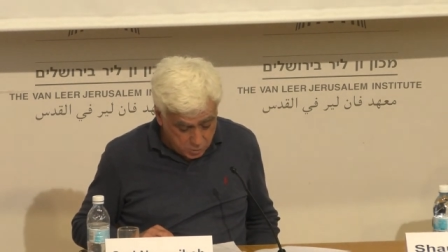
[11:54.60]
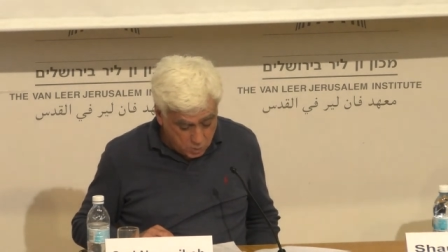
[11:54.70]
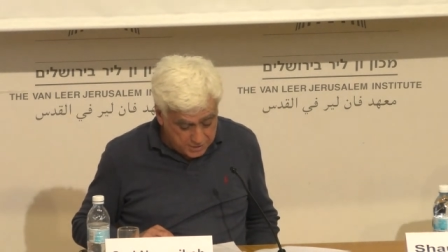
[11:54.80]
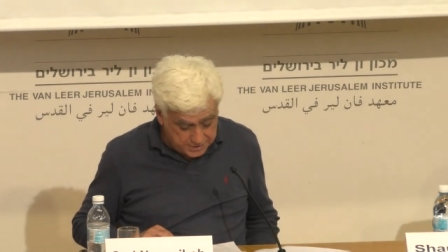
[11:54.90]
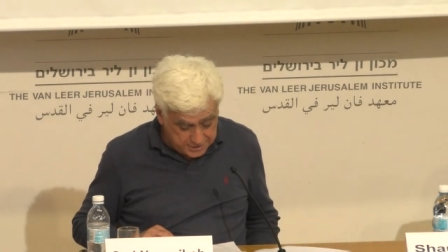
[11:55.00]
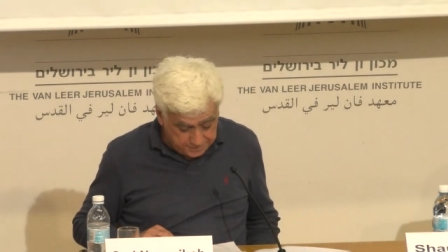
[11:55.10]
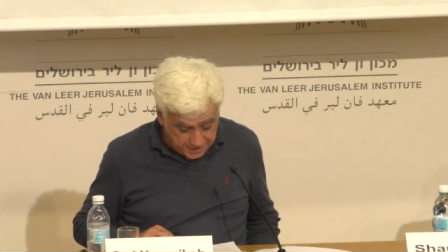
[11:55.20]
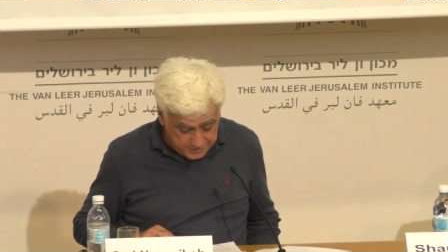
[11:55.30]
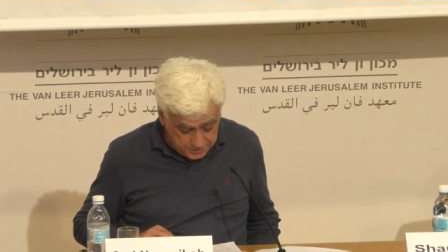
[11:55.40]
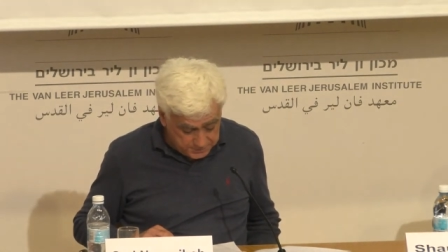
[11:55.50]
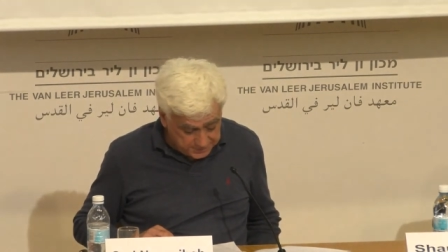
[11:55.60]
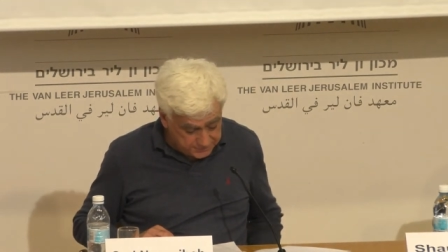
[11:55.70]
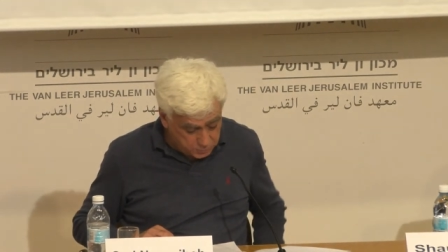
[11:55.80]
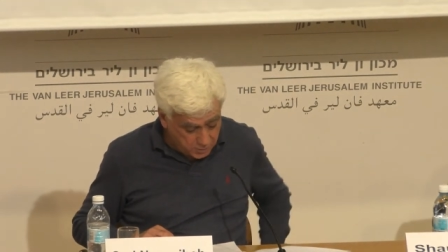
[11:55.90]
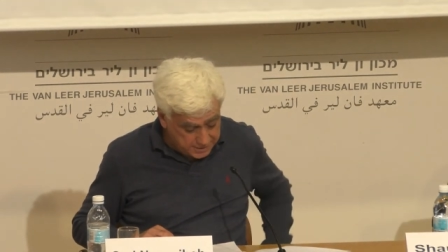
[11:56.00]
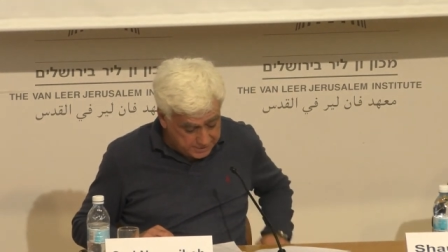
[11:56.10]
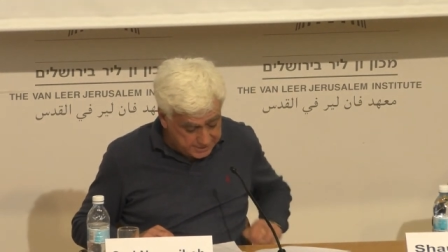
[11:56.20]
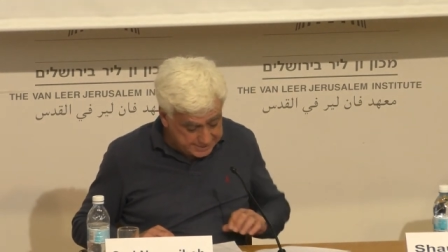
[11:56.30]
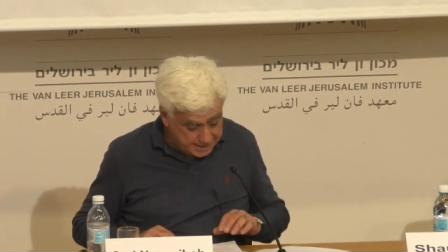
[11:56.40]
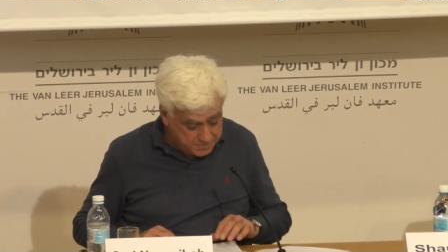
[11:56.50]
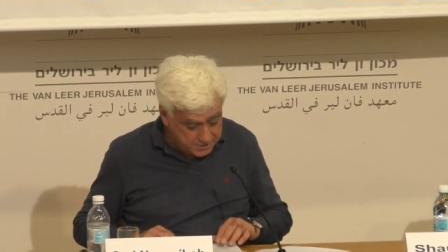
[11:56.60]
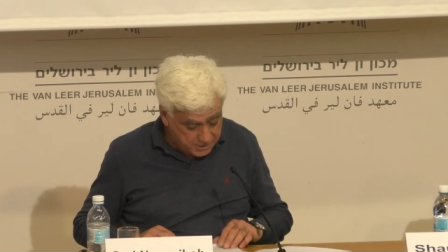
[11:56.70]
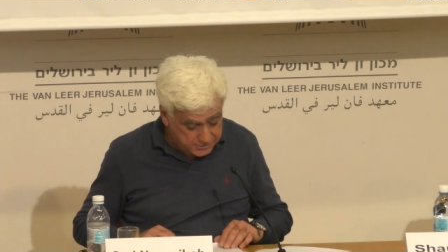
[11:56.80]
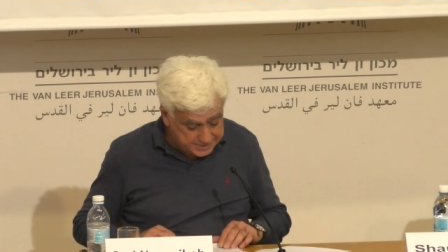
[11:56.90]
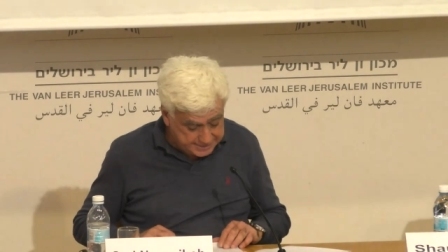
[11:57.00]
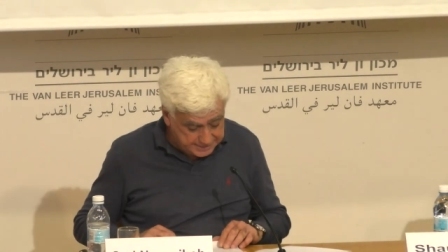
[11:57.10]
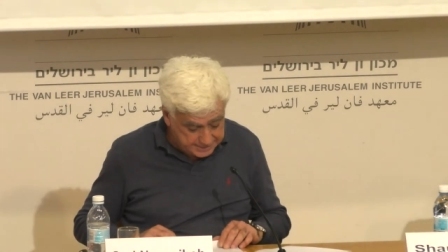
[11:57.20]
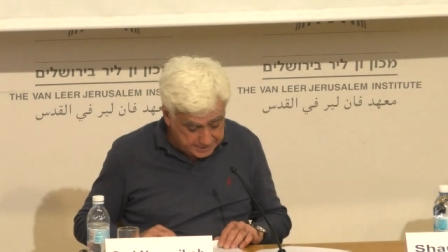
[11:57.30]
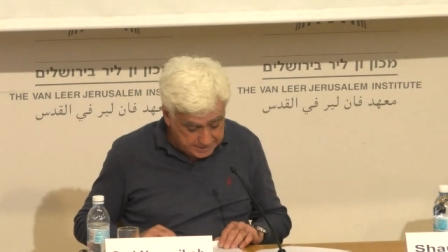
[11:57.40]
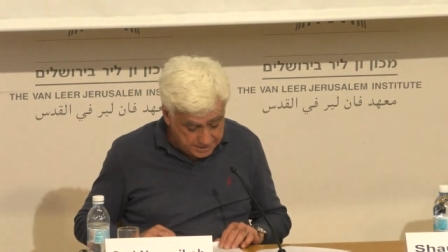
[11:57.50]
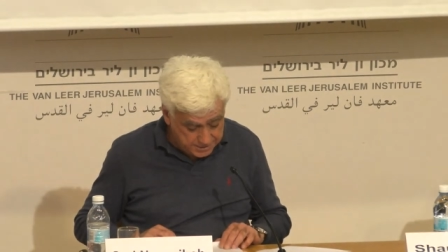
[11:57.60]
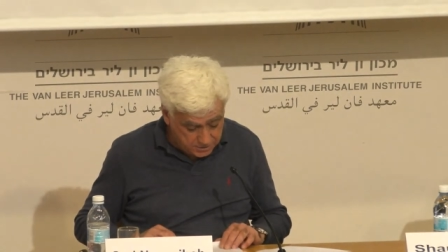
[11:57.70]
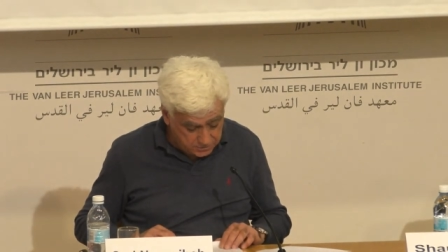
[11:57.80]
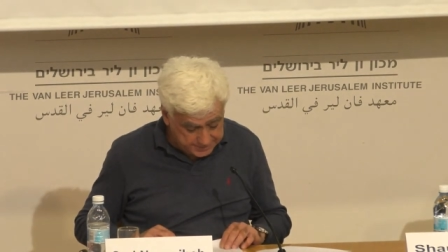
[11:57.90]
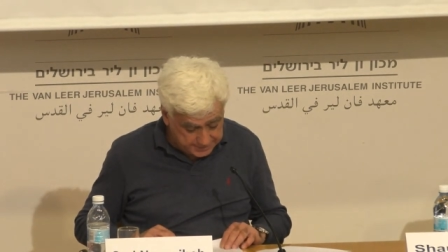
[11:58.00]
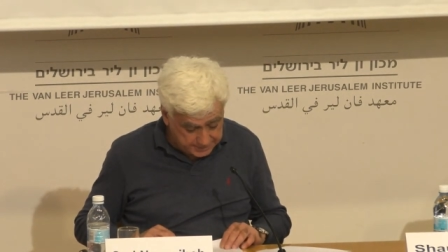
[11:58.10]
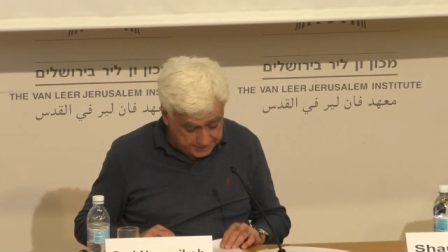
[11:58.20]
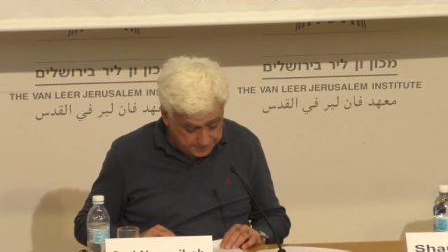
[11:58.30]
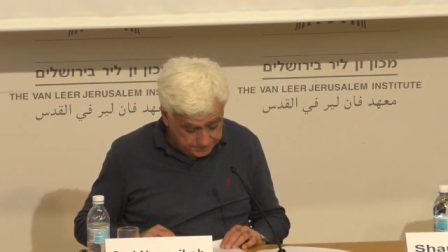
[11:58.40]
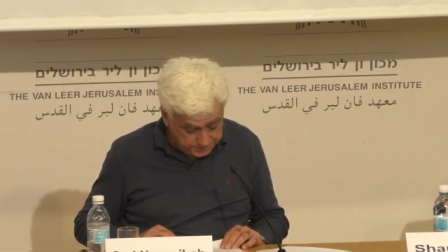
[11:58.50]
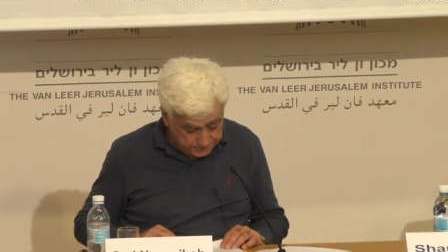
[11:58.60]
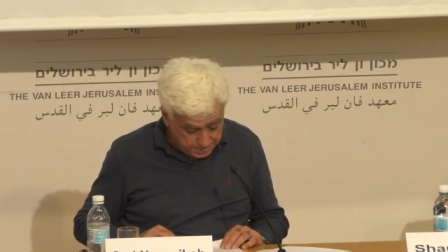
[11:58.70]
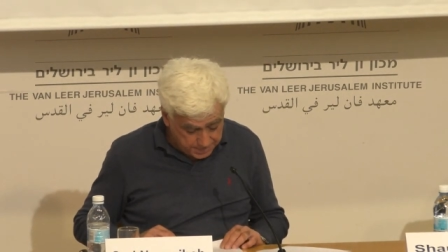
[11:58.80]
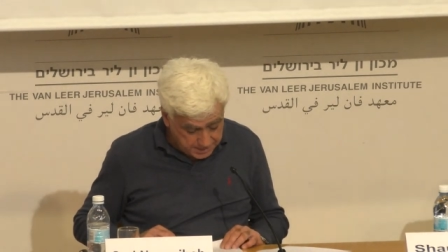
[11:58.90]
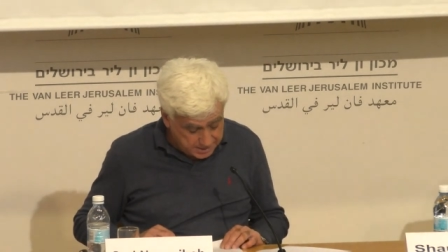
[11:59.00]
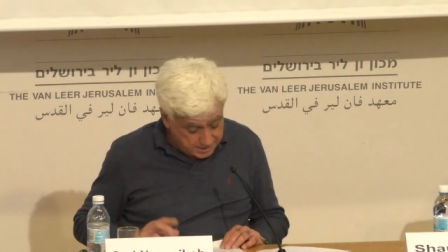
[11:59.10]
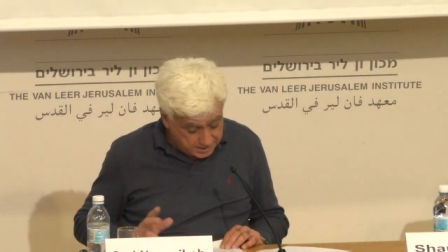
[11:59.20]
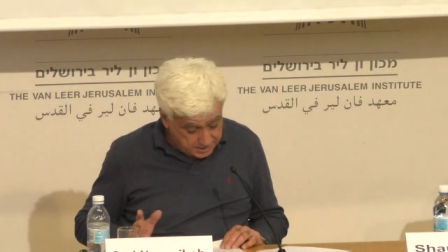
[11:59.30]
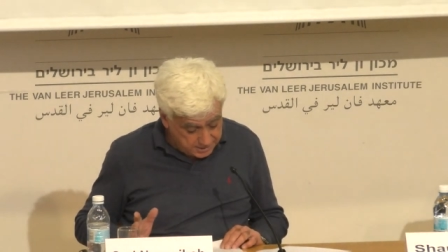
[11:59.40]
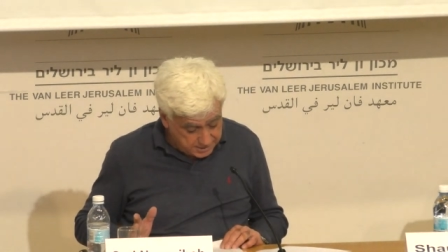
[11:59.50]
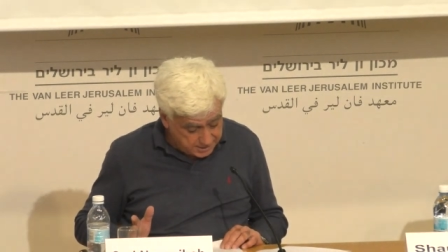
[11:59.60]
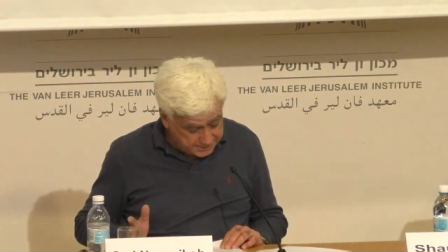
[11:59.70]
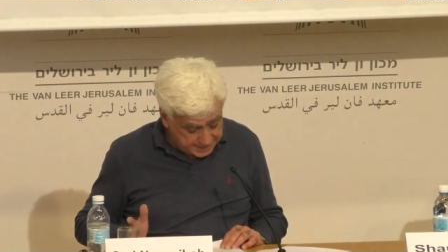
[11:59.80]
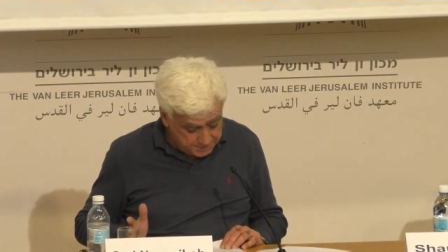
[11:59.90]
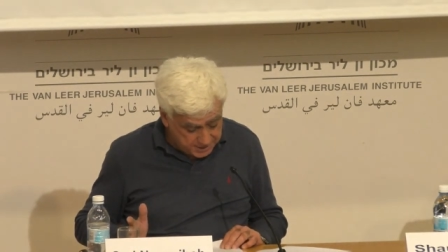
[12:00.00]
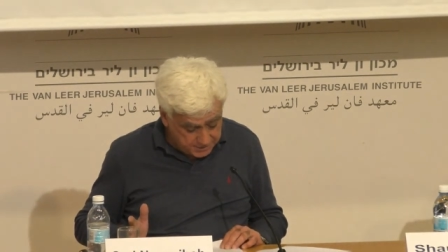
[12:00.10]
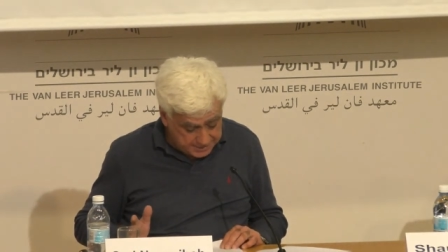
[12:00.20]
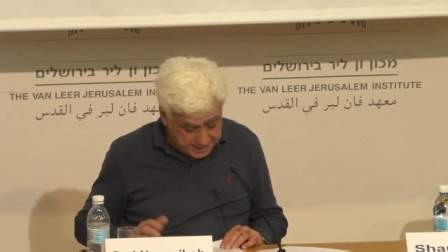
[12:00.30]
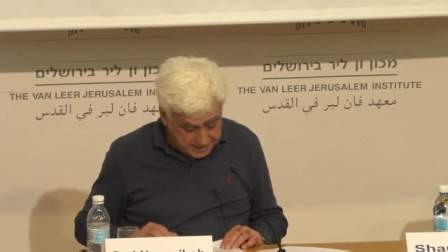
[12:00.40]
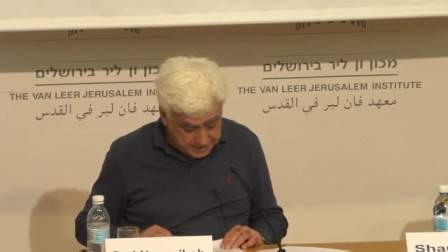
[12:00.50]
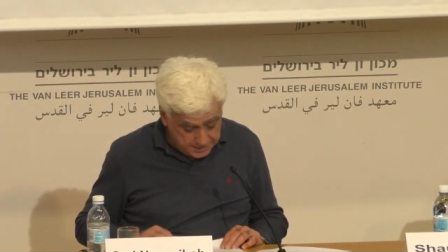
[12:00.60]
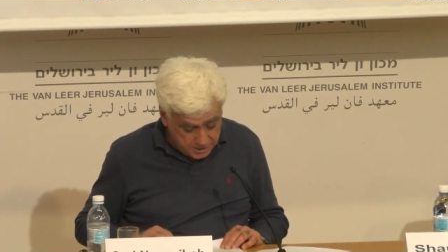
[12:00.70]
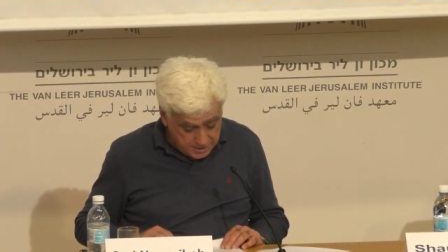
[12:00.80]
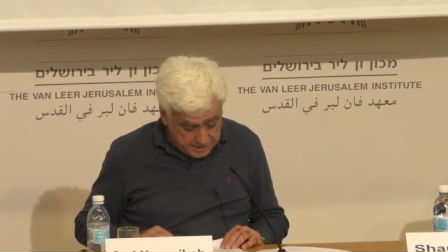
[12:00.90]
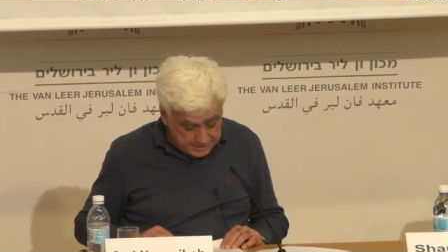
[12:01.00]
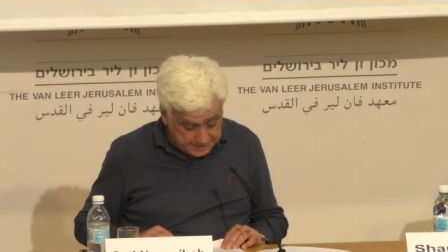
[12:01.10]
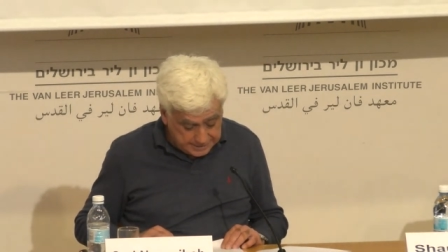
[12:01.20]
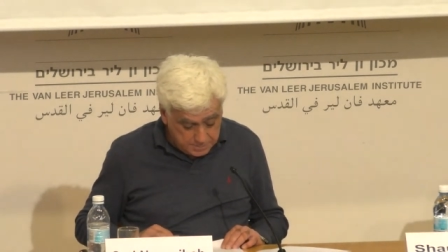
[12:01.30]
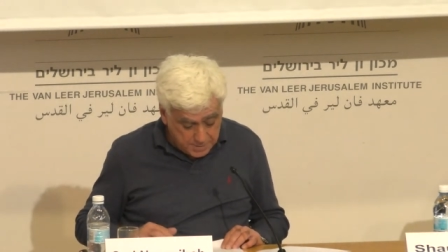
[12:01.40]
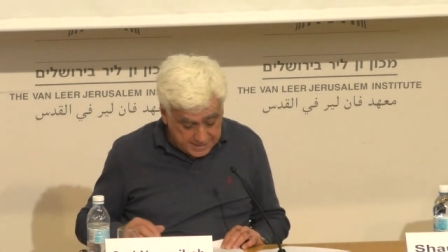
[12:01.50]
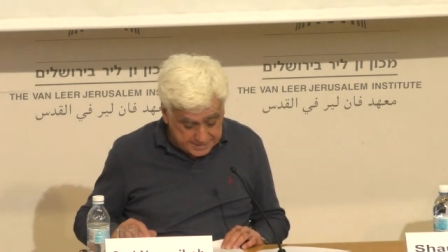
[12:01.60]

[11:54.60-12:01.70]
whether they find themselves walking in the same crowded city, in the old city, in the uh, same crowded alley, sitting by